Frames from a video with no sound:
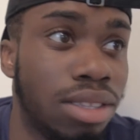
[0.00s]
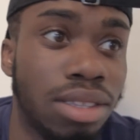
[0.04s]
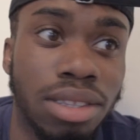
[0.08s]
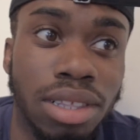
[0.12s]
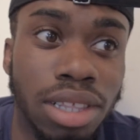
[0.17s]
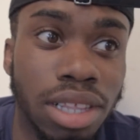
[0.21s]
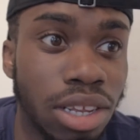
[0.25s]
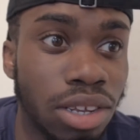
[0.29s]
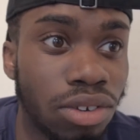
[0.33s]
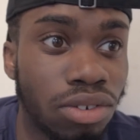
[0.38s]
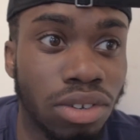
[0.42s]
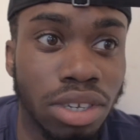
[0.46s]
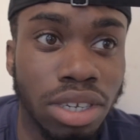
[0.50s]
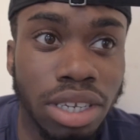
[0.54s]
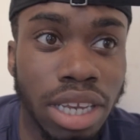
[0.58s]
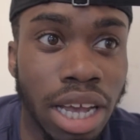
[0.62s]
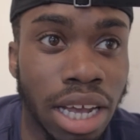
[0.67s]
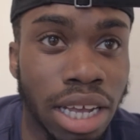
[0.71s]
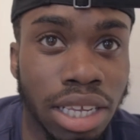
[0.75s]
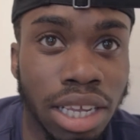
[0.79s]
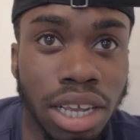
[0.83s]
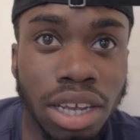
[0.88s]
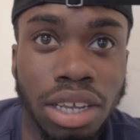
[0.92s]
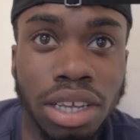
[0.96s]
Literally,
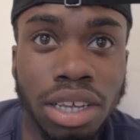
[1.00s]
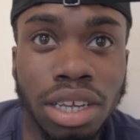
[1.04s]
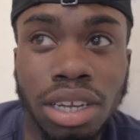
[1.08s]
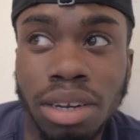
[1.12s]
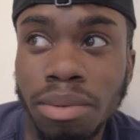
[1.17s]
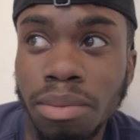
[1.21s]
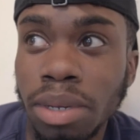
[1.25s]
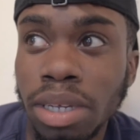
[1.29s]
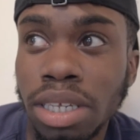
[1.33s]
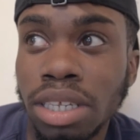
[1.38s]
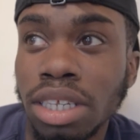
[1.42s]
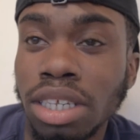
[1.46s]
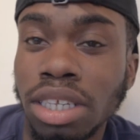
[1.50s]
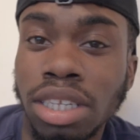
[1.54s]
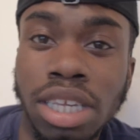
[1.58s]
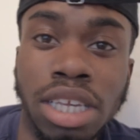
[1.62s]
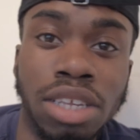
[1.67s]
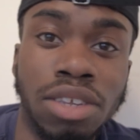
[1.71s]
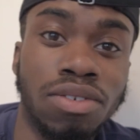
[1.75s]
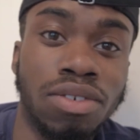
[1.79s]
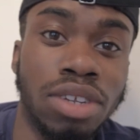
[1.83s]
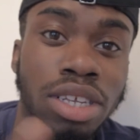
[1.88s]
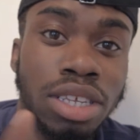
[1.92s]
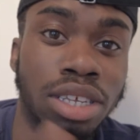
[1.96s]
that's how you're going to be
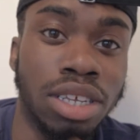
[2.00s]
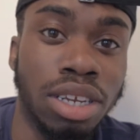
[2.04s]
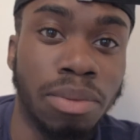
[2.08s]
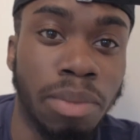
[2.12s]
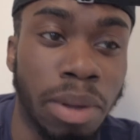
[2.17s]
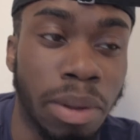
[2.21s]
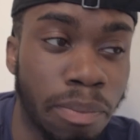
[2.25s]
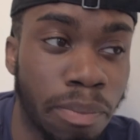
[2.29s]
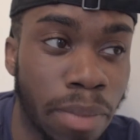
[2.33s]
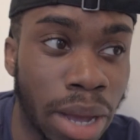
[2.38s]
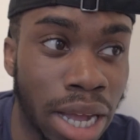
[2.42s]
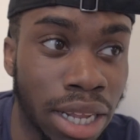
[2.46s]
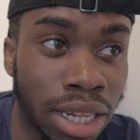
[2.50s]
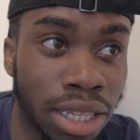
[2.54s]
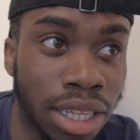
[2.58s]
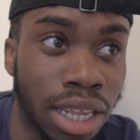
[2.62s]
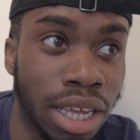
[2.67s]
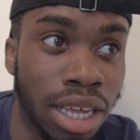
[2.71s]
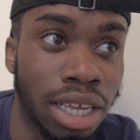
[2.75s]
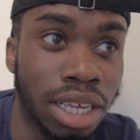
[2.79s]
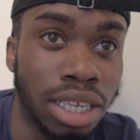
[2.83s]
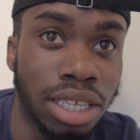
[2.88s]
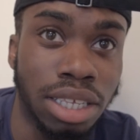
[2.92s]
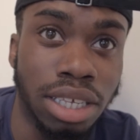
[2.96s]
successful. There's going to be bad
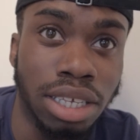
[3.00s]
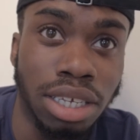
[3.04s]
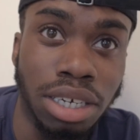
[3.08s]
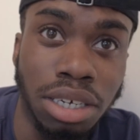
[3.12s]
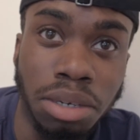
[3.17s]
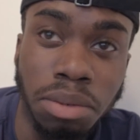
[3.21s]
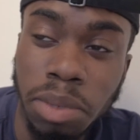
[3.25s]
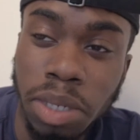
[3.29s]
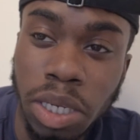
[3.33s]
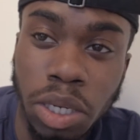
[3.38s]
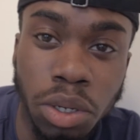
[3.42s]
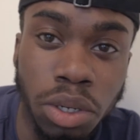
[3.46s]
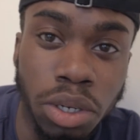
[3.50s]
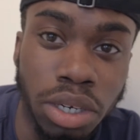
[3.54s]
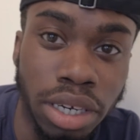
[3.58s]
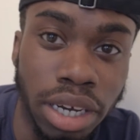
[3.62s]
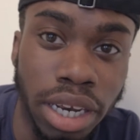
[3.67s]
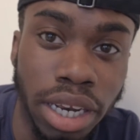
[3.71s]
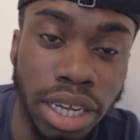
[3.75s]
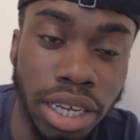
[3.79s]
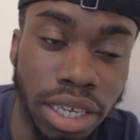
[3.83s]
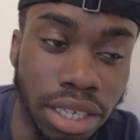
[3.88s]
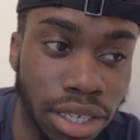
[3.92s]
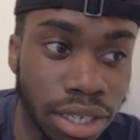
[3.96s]
days, there's going to be good
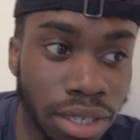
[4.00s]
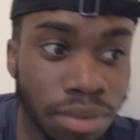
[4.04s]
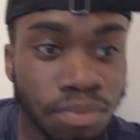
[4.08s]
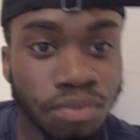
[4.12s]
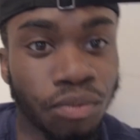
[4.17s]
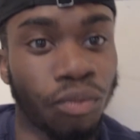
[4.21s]
days,